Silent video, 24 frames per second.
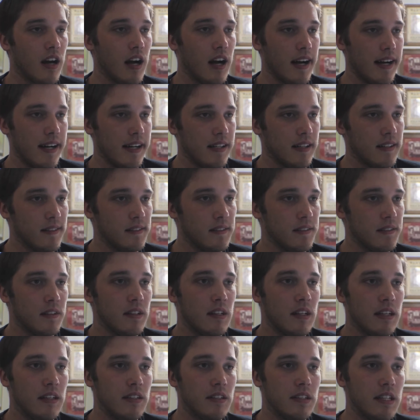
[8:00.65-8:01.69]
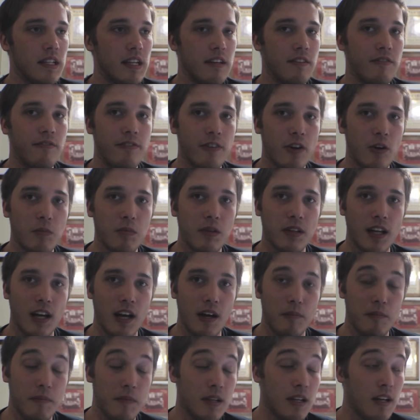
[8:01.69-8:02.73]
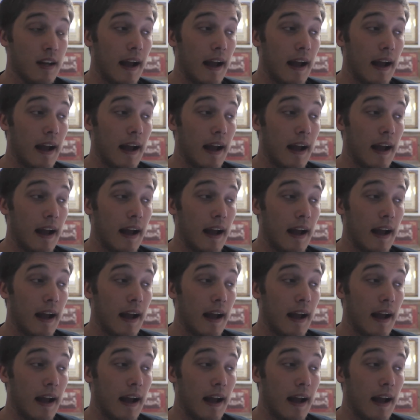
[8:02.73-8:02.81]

uh, in film club.